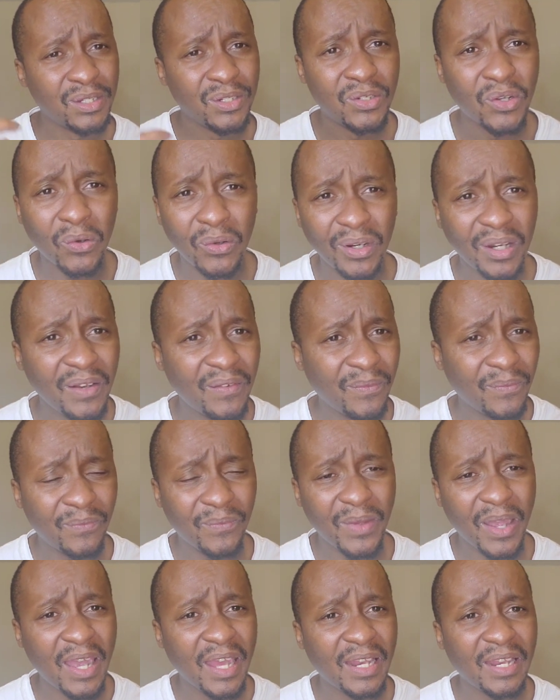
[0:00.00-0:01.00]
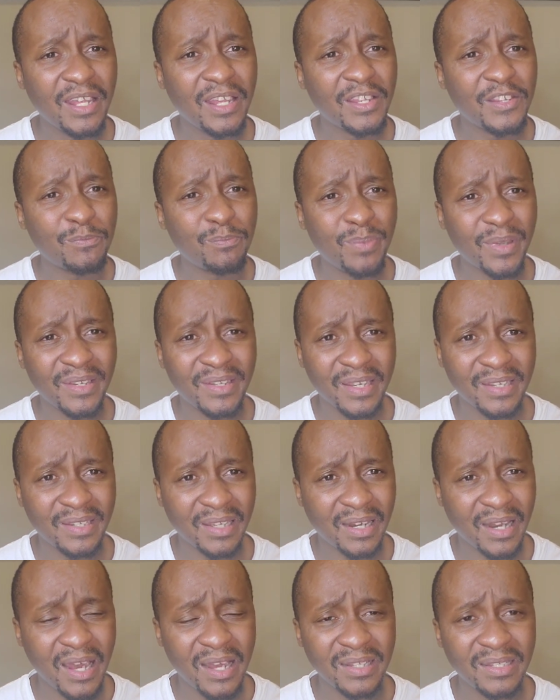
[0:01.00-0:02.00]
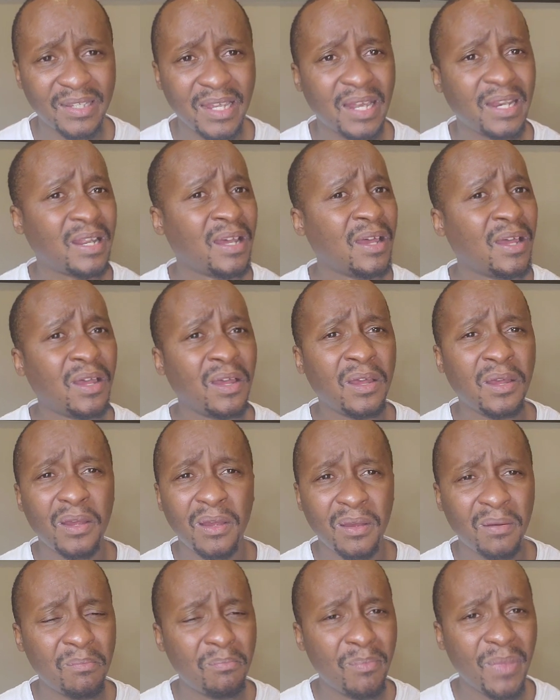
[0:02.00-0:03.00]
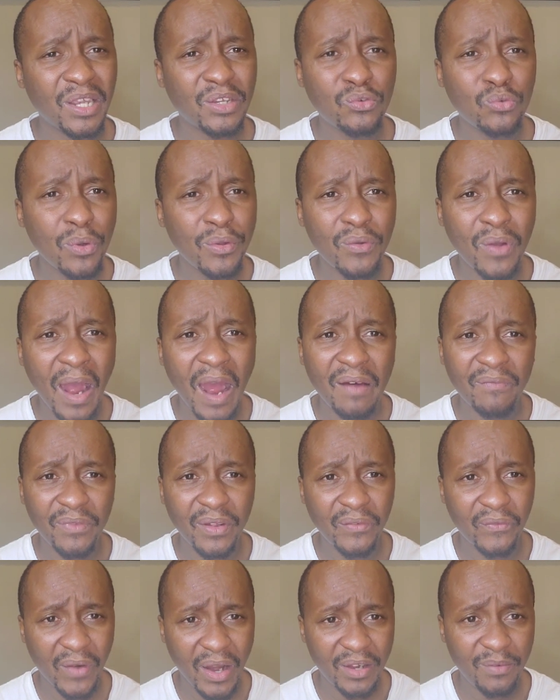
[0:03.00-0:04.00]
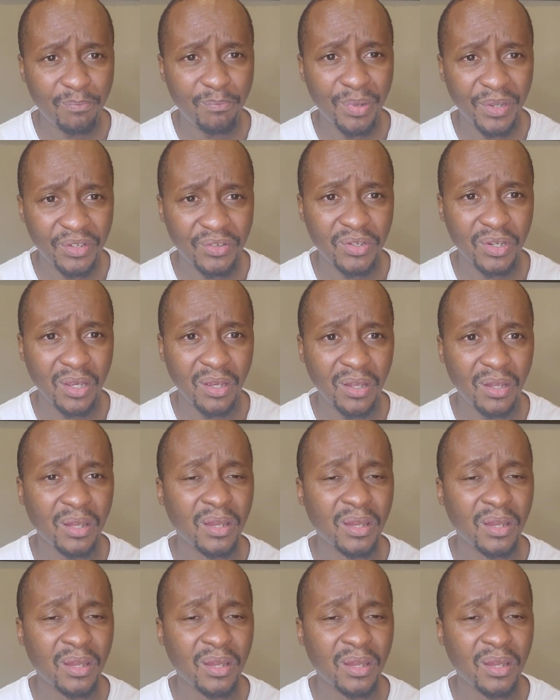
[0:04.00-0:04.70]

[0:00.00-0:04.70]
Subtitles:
Don't leave any spaces unanswered. Make sure you have the right picture